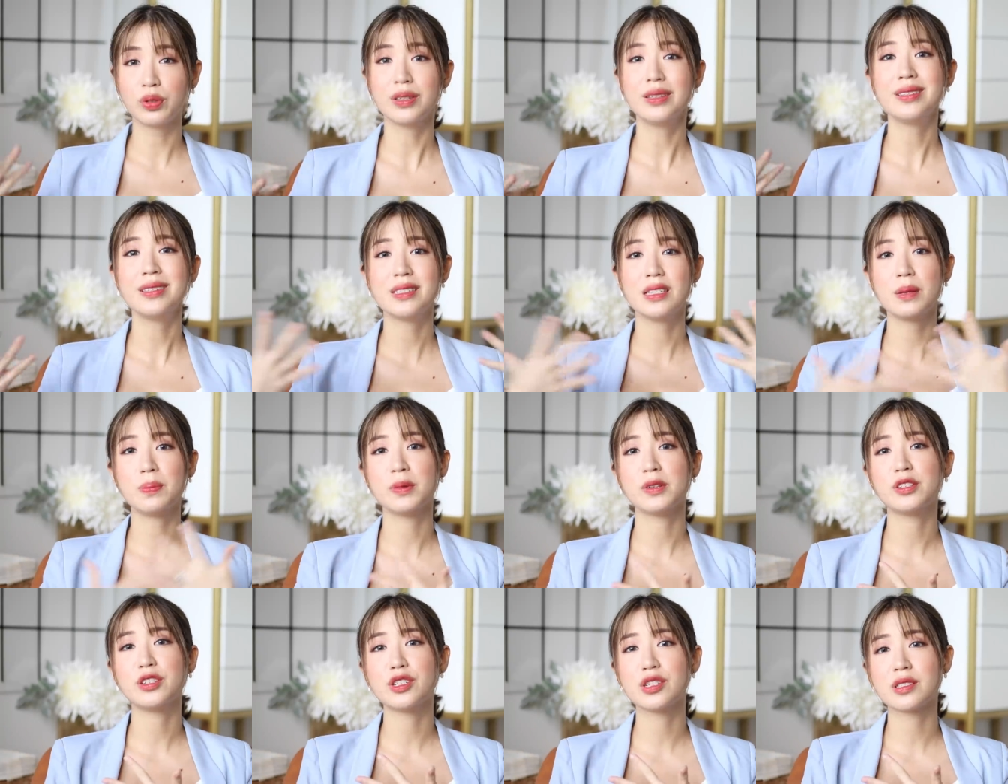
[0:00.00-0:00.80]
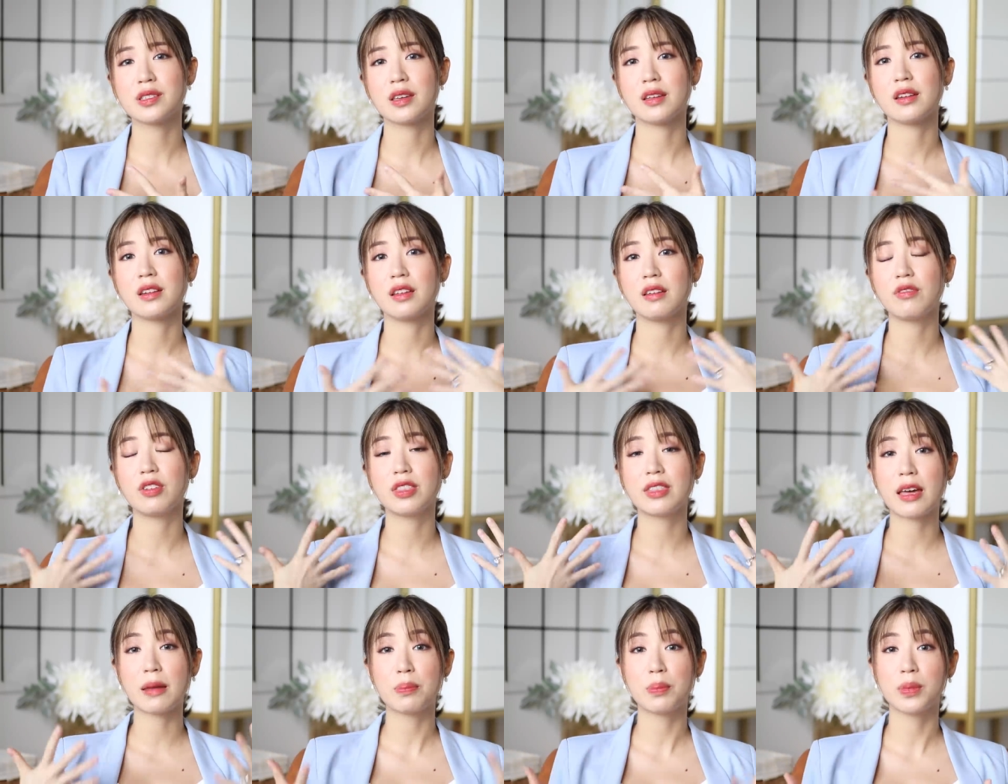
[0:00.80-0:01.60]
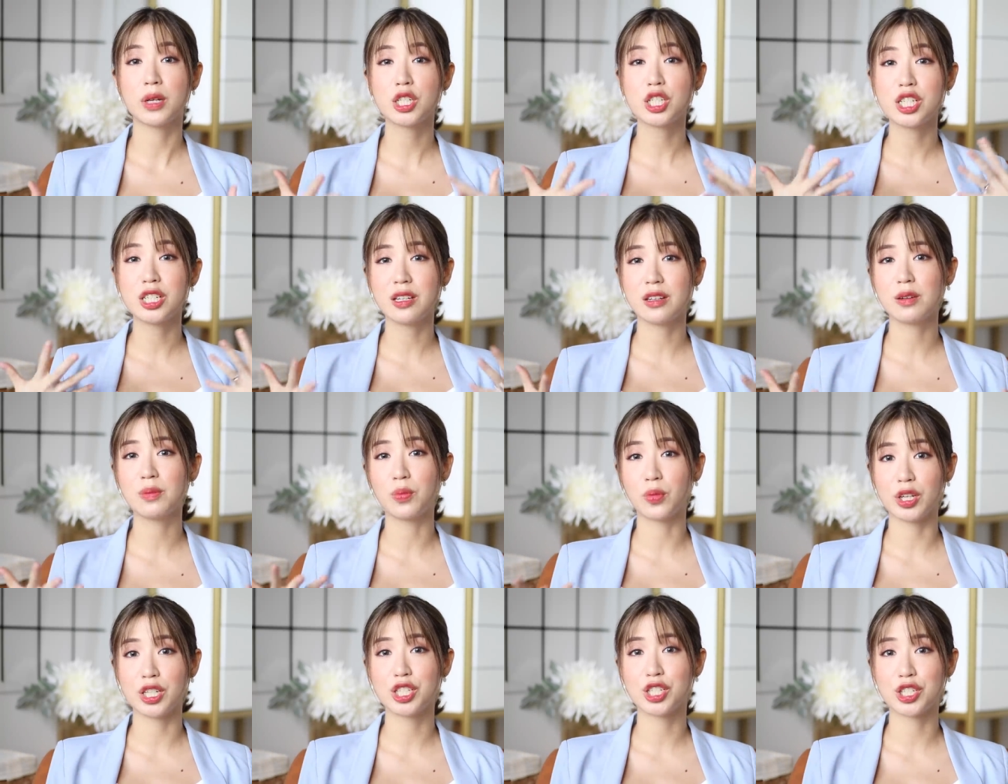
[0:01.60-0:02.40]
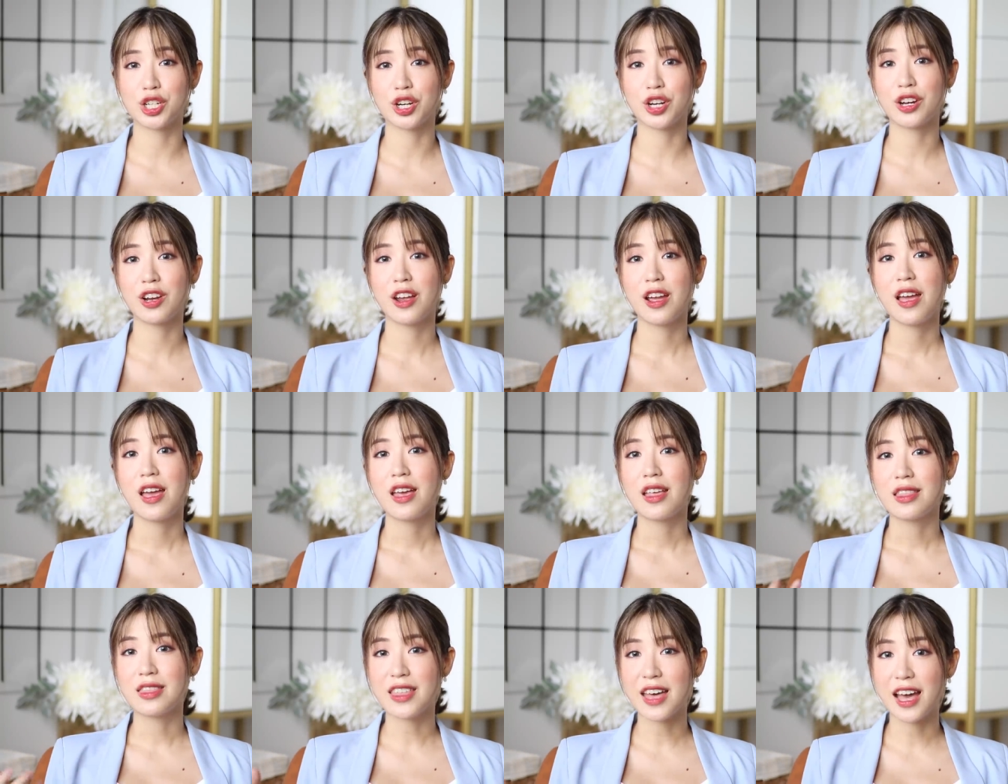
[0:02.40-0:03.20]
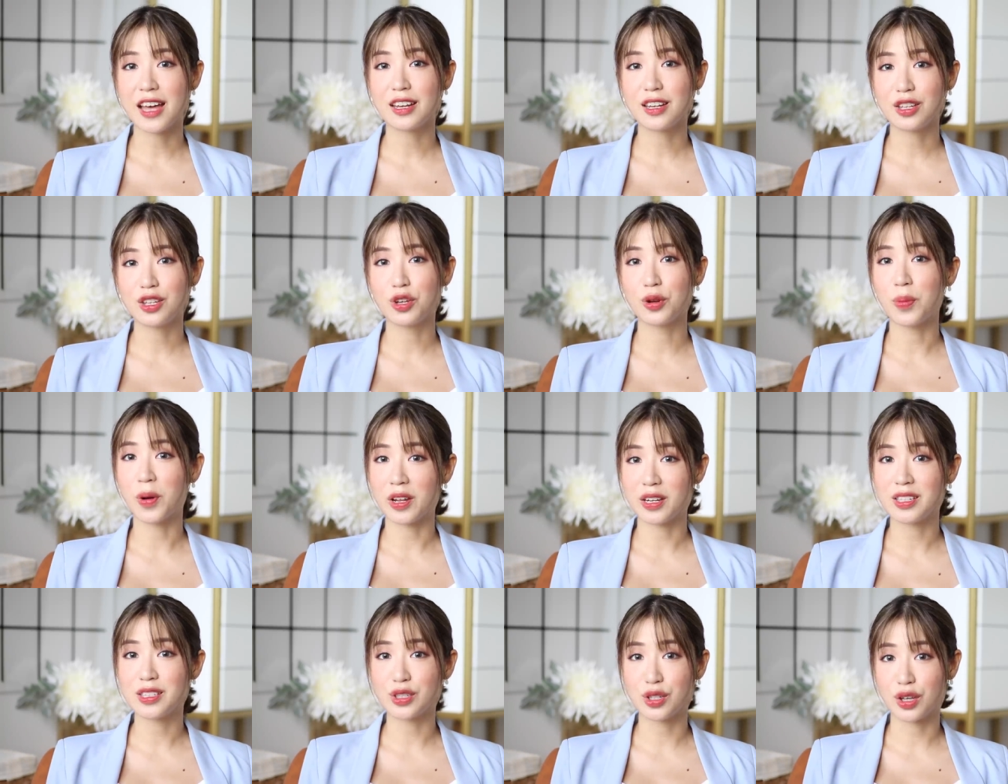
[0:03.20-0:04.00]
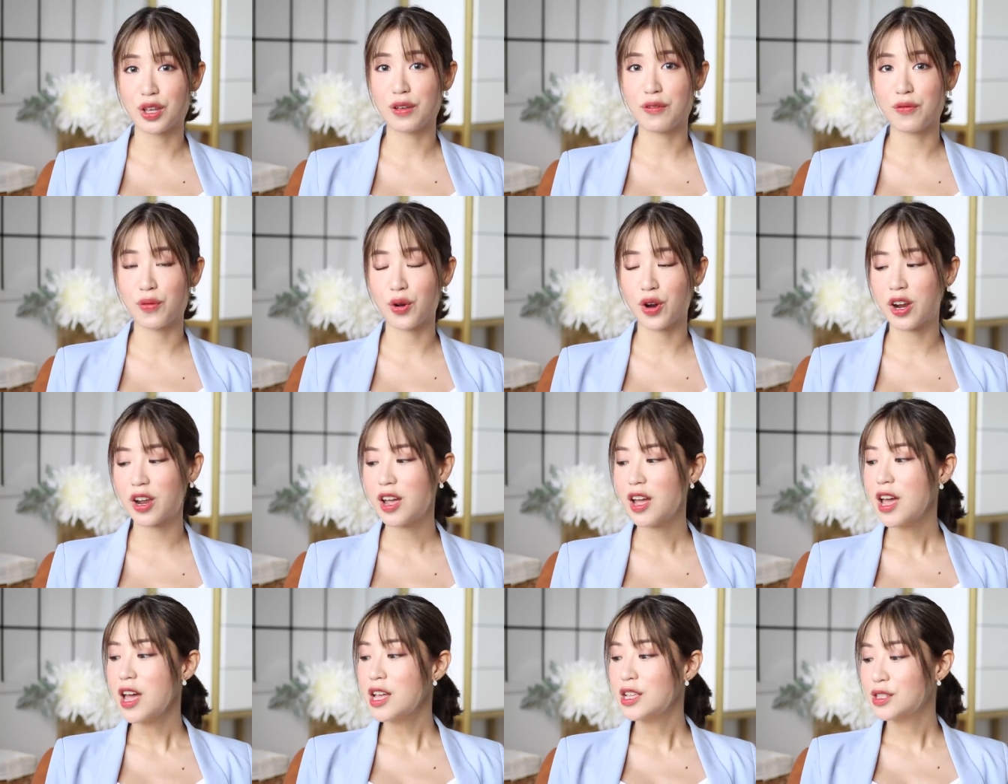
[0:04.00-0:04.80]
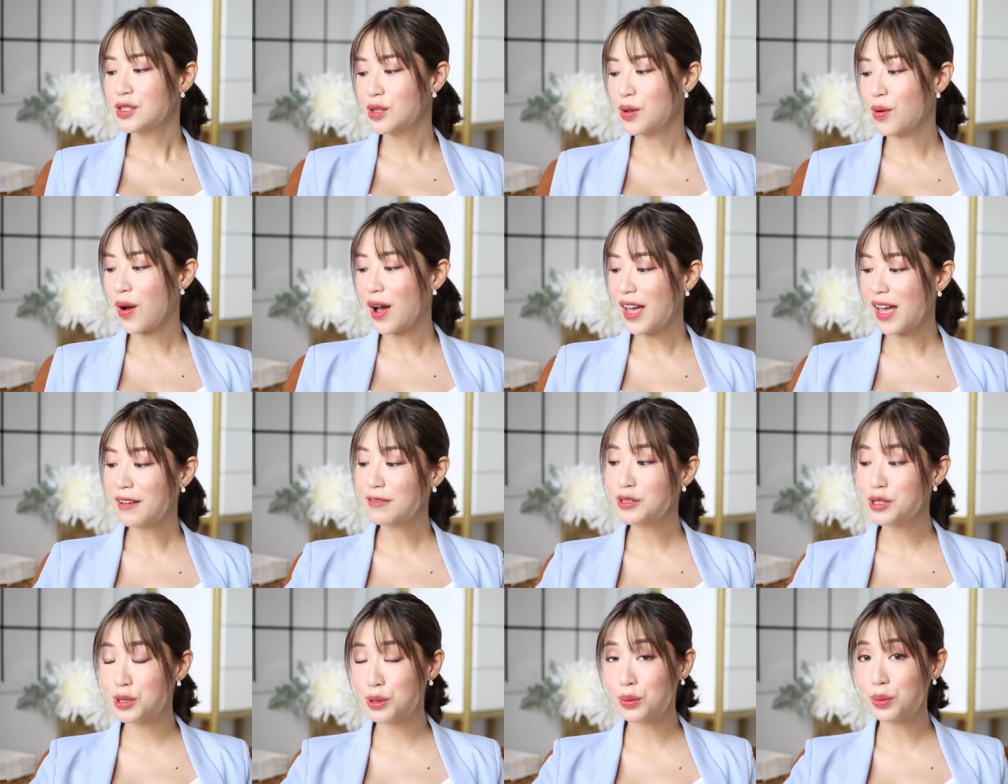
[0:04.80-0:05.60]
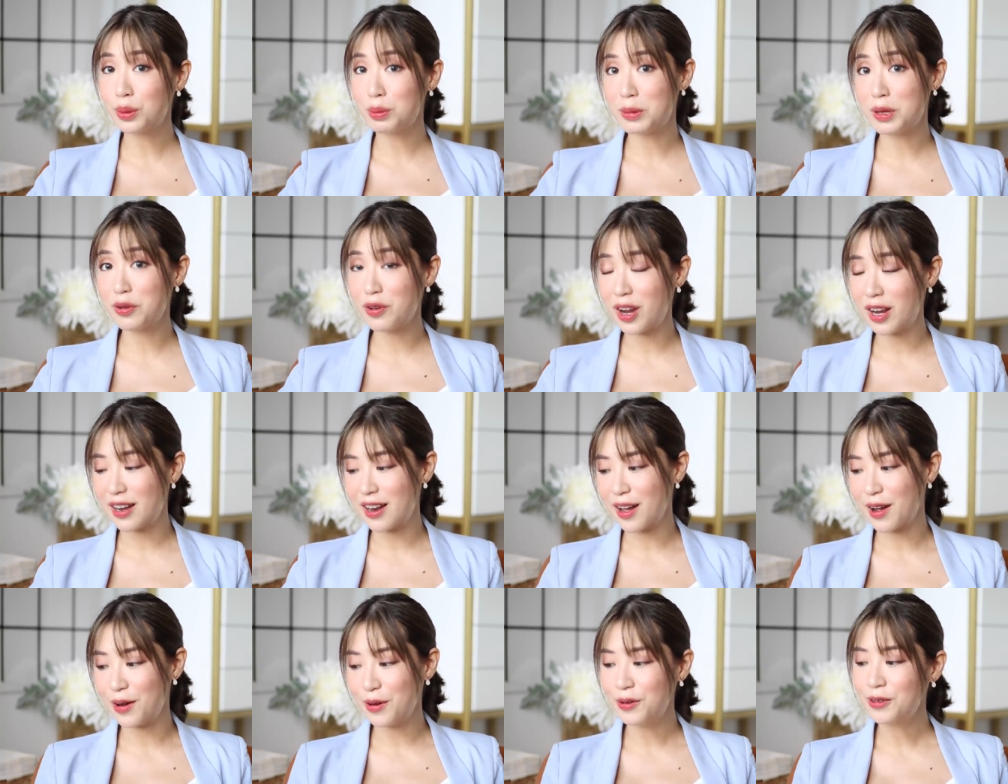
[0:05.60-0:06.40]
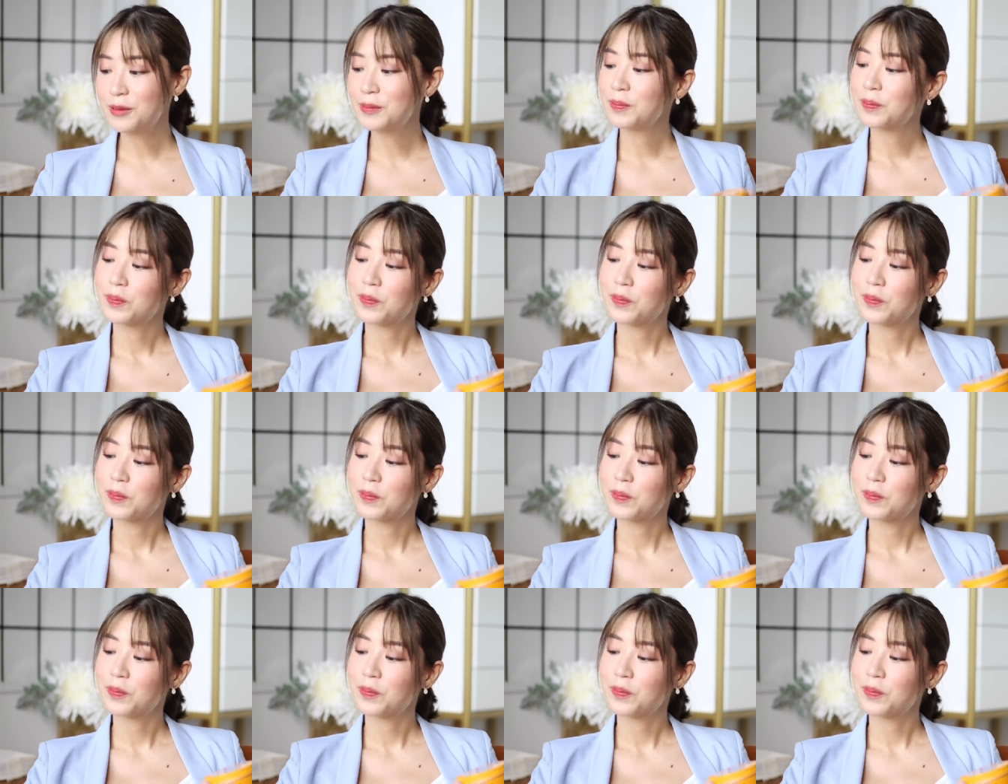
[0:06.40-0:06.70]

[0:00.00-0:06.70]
really seep into your skin and give it that much needed moisture that your body's looking for. So I have two with me right now.